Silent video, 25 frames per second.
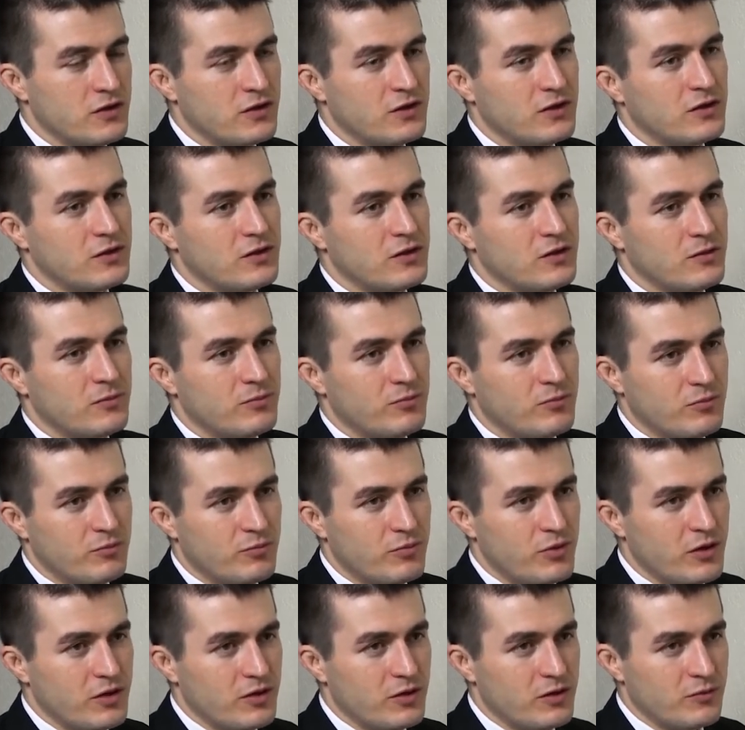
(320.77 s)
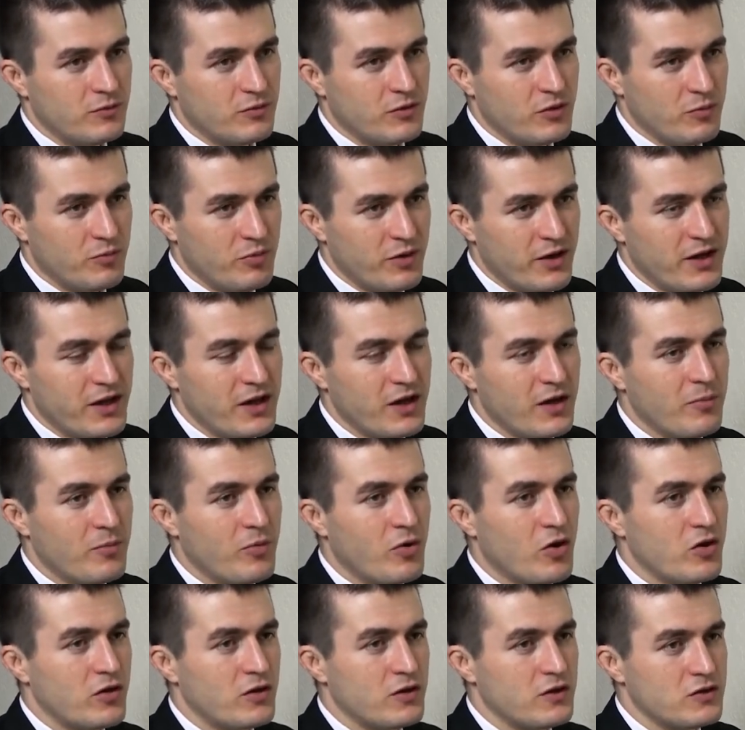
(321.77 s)
the, the, the breaking
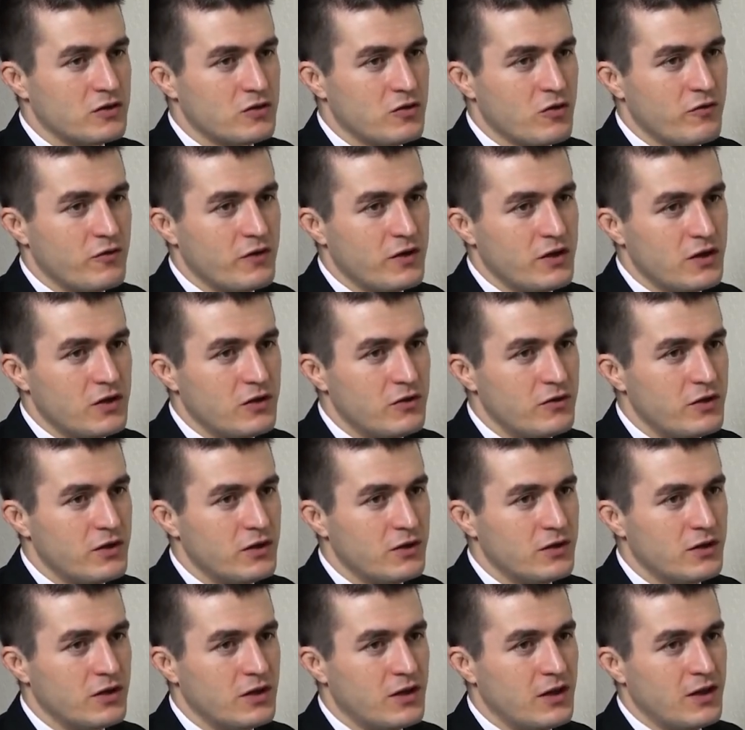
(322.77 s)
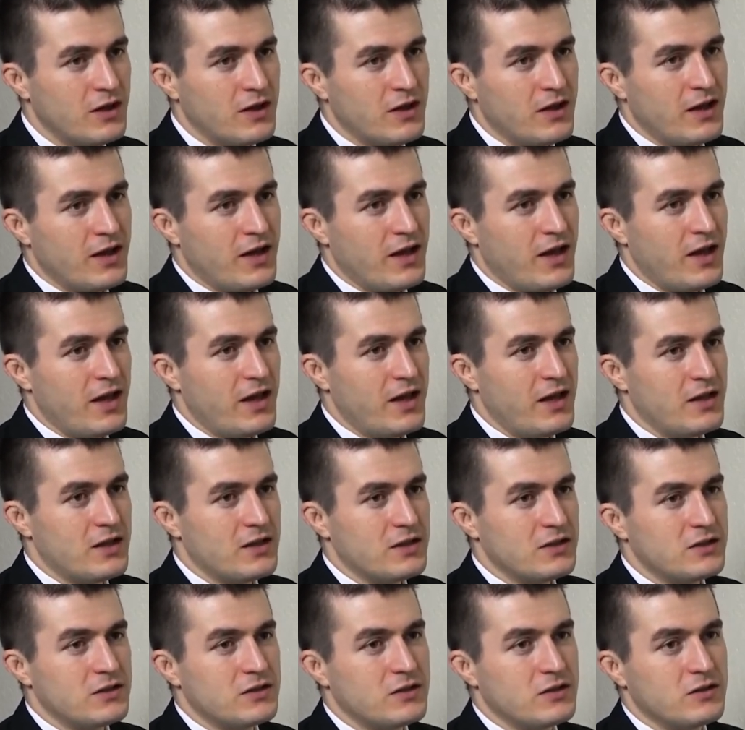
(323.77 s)
apart of the Soviet Union
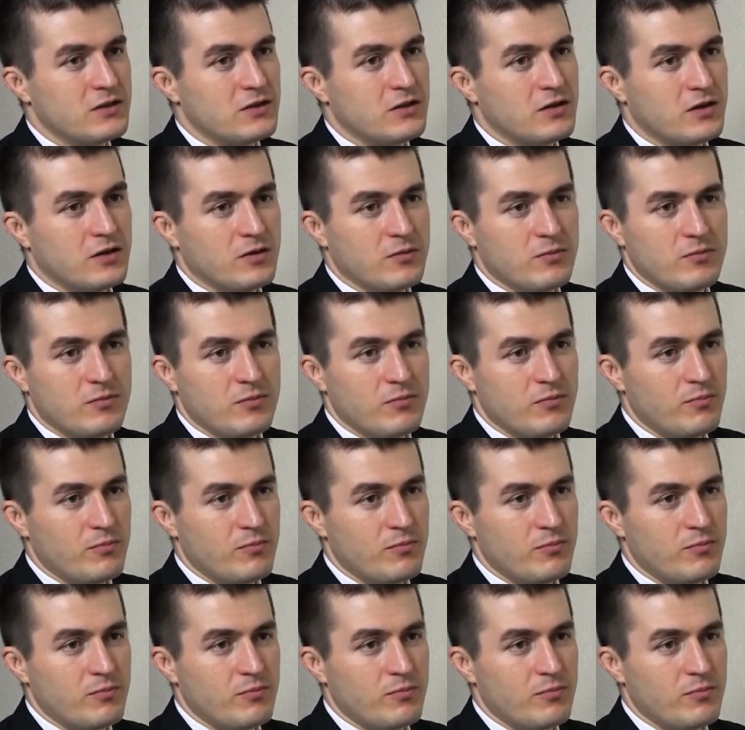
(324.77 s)
and uh,